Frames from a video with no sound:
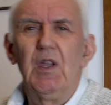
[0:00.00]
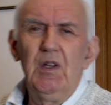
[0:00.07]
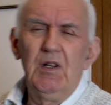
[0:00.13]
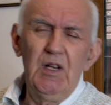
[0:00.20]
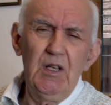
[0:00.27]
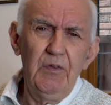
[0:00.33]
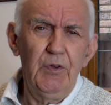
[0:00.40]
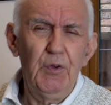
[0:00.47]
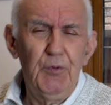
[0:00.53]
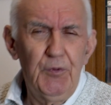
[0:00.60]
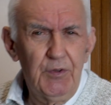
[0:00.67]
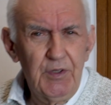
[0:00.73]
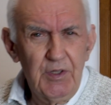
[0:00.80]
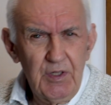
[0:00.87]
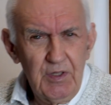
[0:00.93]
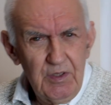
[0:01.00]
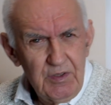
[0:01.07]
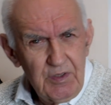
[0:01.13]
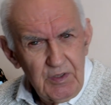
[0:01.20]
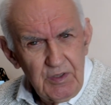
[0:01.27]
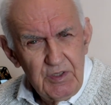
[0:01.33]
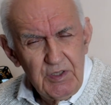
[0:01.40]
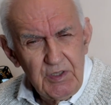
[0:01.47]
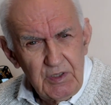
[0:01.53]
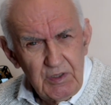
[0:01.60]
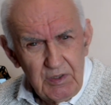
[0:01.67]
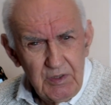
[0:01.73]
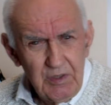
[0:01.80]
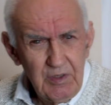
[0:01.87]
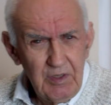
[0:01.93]
Now, if you find
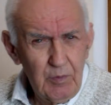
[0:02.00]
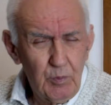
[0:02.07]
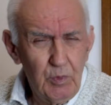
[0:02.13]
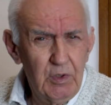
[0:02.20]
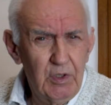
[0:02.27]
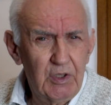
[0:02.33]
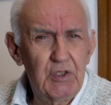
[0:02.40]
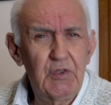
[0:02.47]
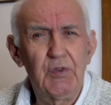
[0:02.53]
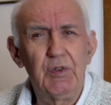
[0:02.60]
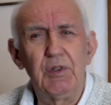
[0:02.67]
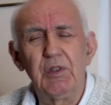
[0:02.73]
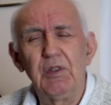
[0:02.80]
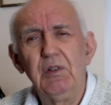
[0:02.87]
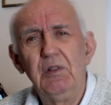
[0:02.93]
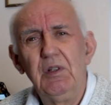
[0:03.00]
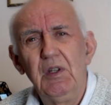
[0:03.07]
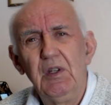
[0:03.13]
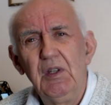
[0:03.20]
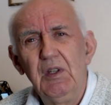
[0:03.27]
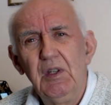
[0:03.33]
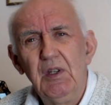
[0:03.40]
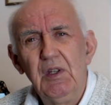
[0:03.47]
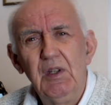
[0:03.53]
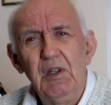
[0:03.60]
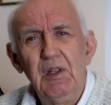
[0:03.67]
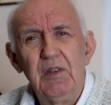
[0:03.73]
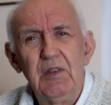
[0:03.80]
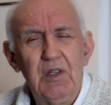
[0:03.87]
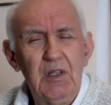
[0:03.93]
that it works for you,
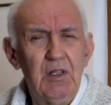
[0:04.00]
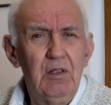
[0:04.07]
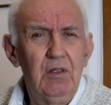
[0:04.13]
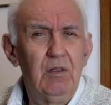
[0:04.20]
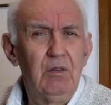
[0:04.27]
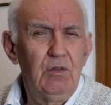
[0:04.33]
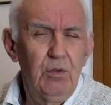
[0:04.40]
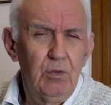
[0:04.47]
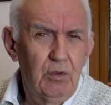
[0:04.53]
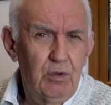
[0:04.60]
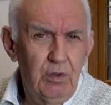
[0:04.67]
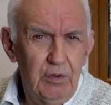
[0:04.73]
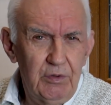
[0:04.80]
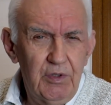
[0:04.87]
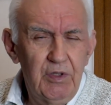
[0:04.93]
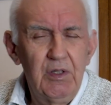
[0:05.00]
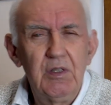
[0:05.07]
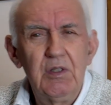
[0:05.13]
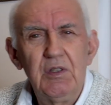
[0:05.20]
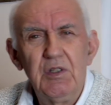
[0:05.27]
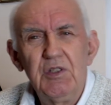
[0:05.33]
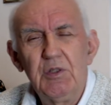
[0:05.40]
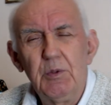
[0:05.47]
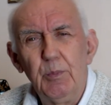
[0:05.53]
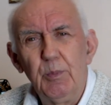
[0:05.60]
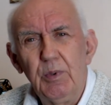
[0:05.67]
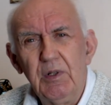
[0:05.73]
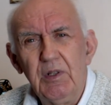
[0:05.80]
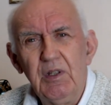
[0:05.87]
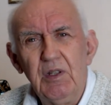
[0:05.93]
then you could
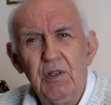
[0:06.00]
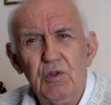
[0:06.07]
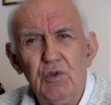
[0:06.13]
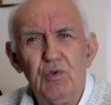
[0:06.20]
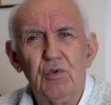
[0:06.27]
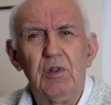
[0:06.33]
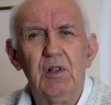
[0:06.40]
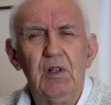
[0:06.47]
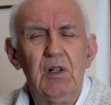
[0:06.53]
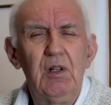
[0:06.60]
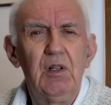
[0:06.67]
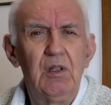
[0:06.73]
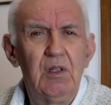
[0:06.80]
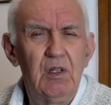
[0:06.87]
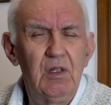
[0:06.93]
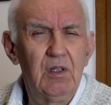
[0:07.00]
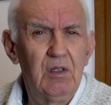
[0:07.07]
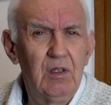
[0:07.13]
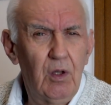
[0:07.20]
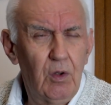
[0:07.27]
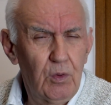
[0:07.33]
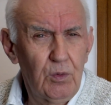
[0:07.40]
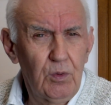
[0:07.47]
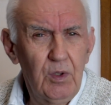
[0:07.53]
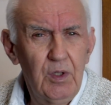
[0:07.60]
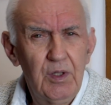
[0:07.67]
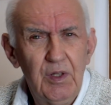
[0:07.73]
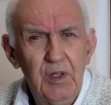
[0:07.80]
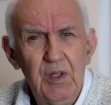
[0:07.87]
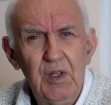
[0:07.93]
simply drill a hole
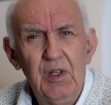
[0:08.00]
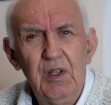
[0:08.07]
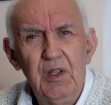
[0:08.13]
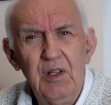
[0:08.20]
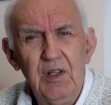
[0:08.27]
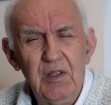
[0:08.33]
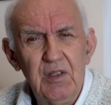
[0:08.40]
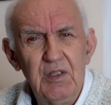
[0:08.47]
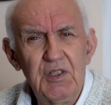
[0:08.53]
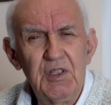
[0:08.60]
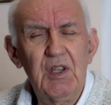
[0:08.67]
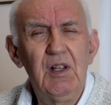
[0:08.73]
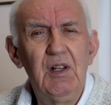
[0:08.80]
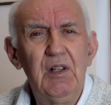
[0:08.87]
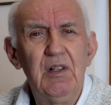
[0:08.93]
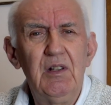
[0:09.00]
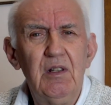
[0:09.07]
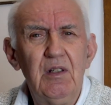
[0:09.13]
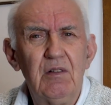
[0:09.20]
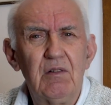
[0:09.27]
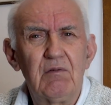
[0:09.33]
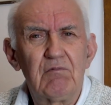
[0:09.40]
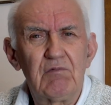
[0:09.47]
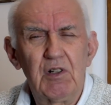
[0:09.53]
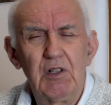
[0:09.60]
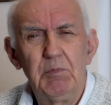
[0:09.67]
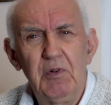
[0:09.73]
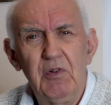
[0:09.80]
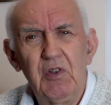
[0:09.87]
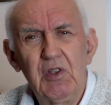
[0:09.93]
in the ceiling, run a
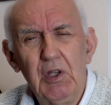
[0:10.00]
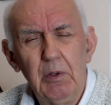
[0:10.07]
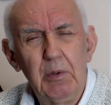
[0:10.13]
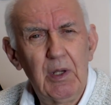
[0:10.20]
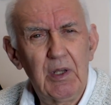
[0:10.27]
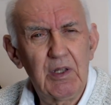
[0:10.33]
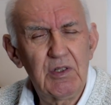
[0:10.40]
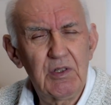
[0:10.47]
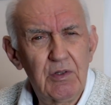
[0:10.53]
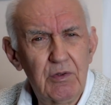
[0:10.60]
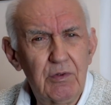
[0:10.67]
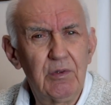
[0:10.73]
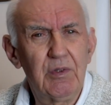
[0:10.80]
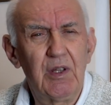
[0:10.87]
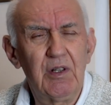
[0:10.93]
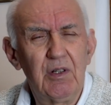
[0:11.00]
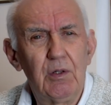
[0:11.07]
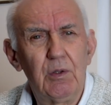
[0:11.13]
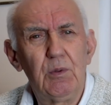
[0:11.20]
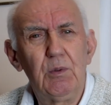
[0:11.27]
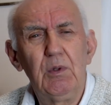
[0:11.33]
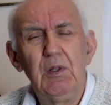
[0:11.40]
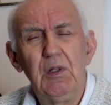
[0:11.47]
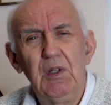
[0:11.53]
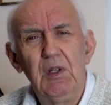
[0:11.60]
bit of coax through that hole